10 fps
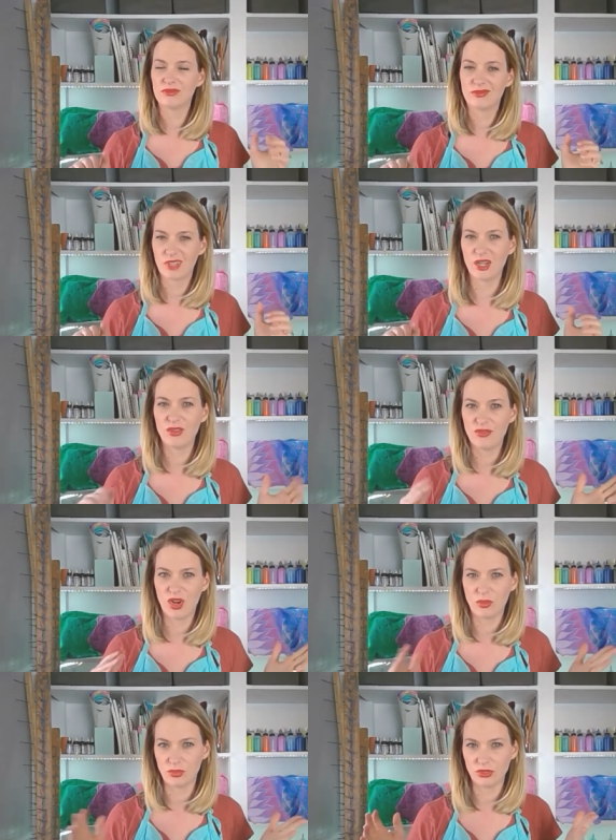Kind of
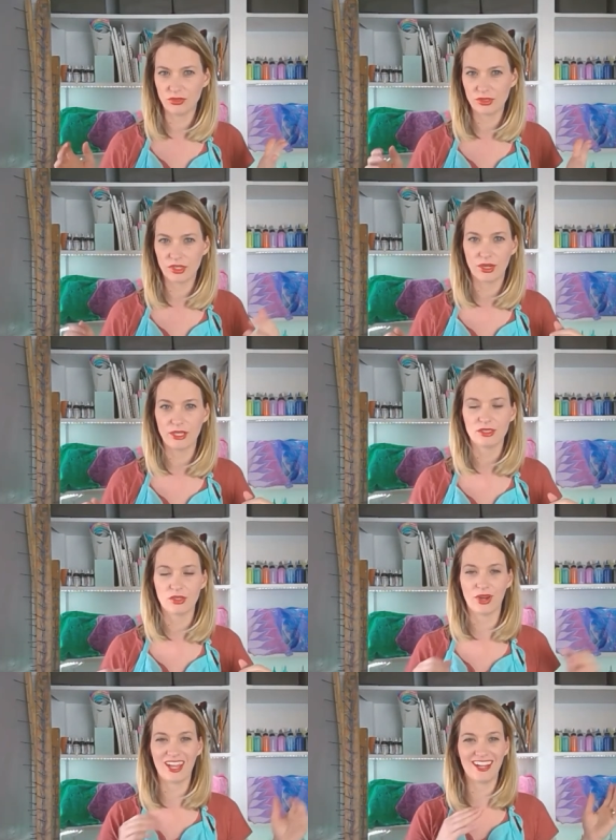fall blues, all right? So we're
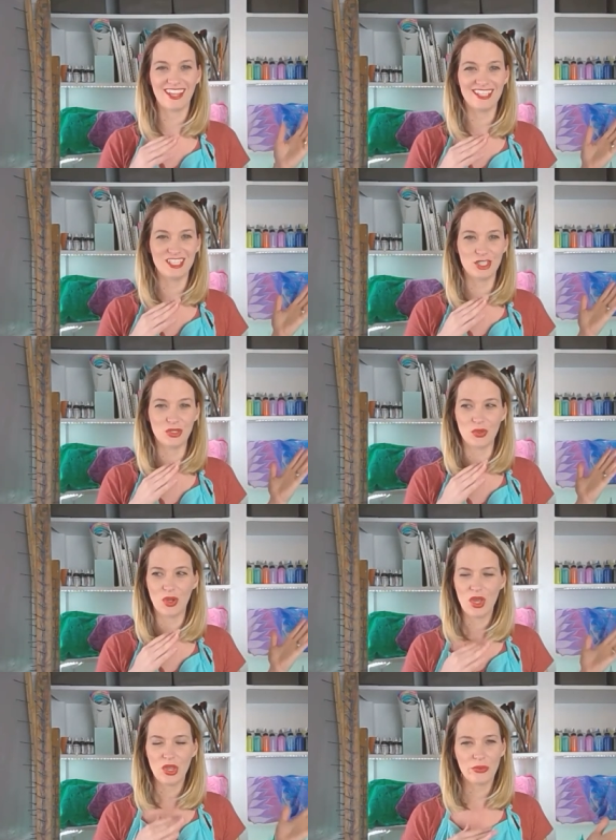heading into
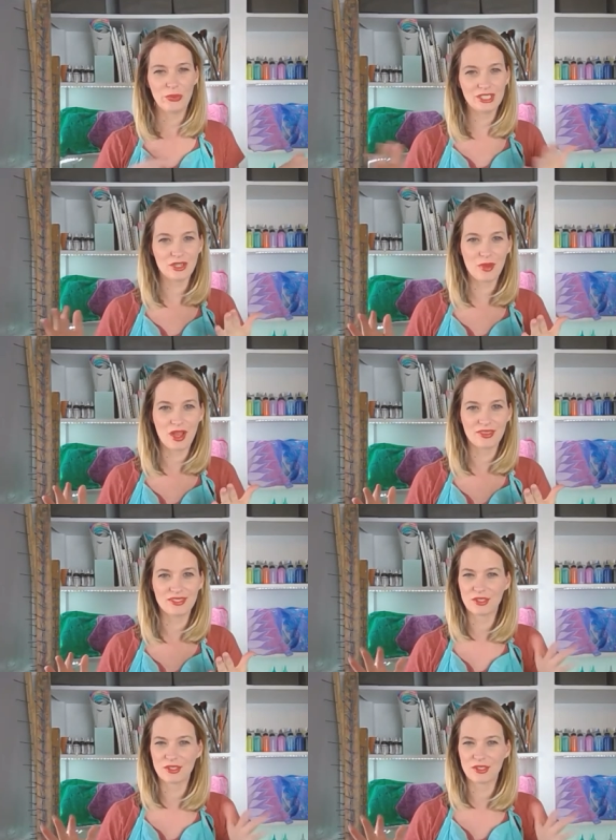the winter months,